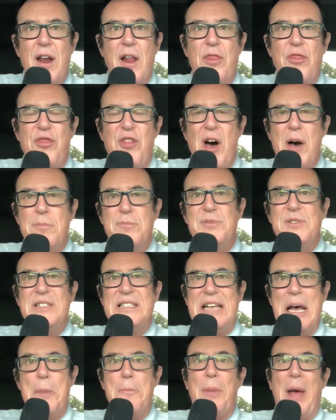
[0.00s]
a
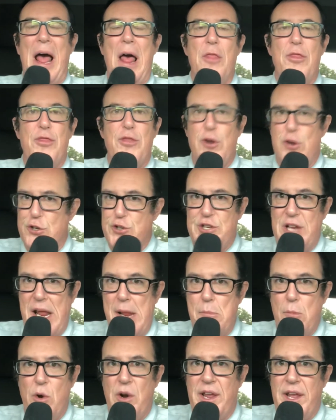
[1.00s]
thumbs up
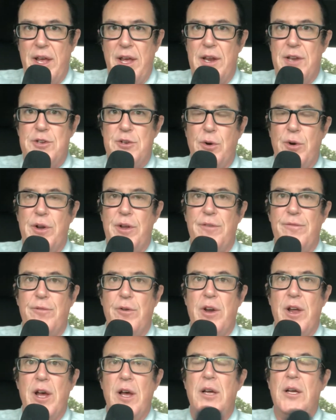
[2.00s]
Thursday morning editorial
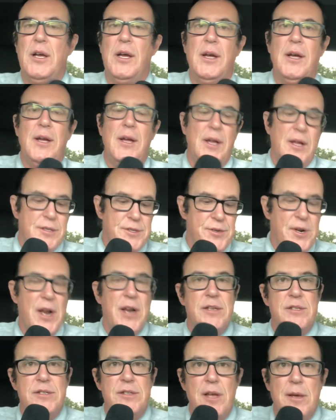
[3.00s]
for you. That's right,
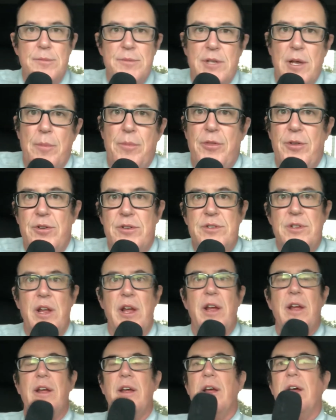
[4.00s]
it's thumbs up
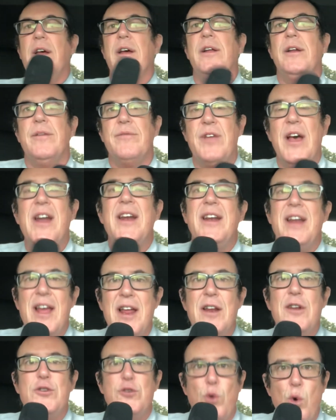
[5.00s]
Thursday. And I've got an
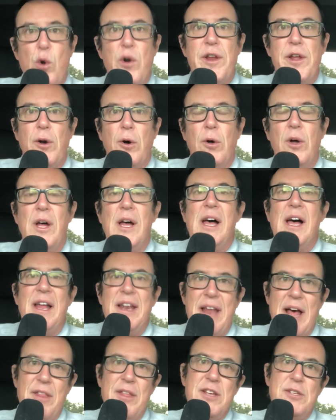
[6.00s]
editorial.
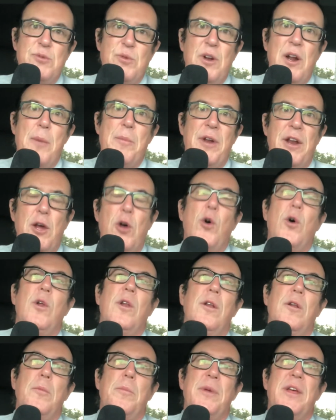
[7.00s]
Now, this one I'm going to go a
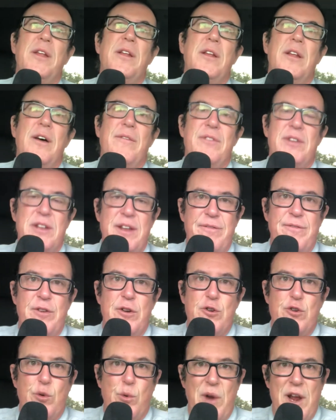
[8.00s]
little bit of a
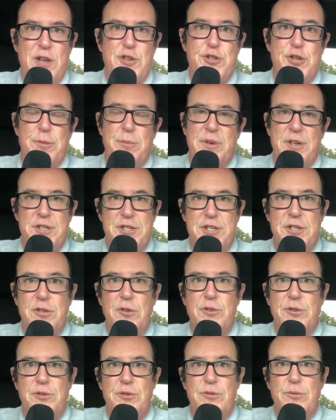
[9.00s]
different direction, but it's
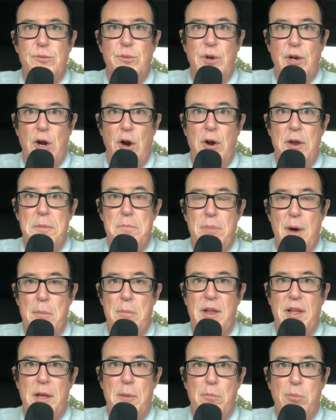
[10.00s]
still regarding
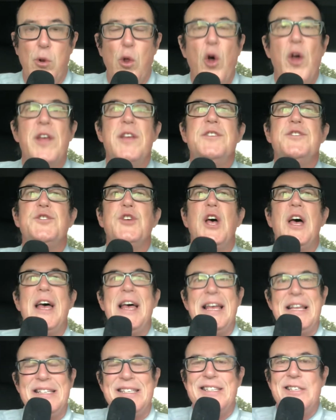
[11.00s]
public employees,
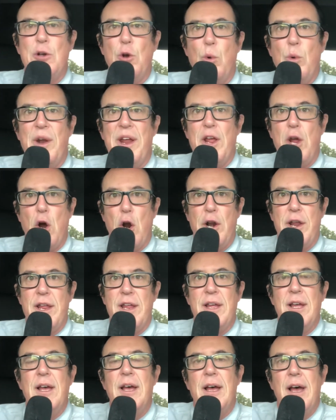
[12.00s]
it's still
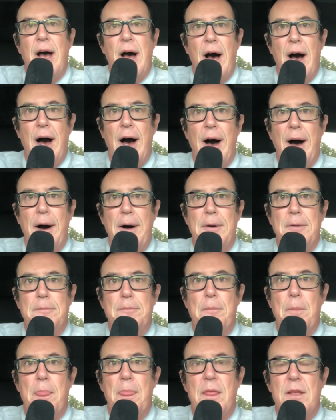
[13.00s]
regarding
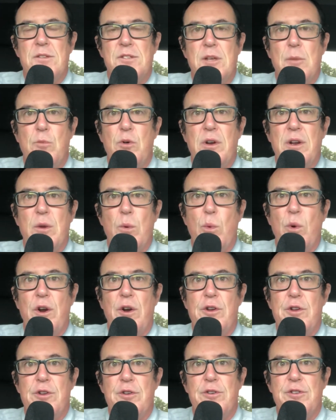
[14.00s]
um, someone
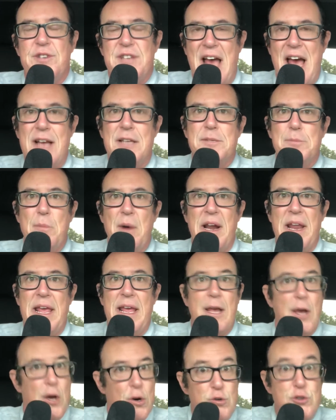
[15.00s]
where your tax money
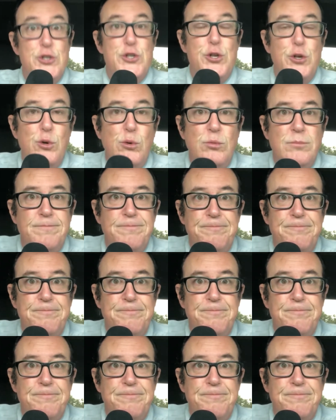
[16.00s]
goes to.